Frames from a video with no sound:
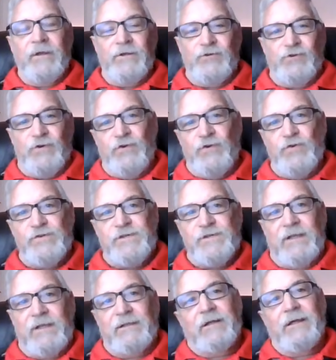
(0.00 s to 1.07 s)
Leah
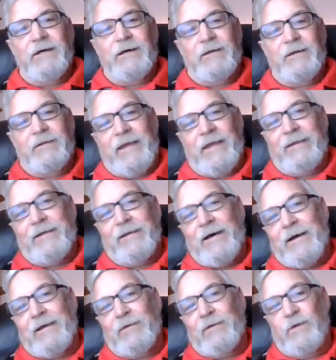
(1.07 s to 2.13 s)
and I, we
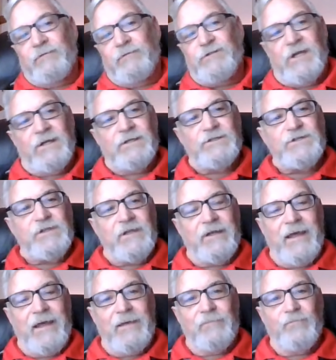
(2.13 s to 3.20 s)
changed the name
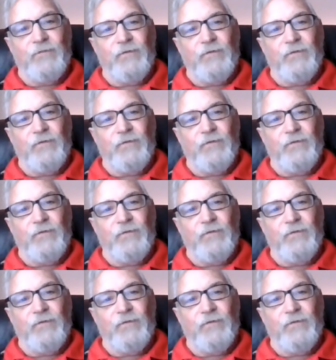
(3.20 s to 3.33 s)
from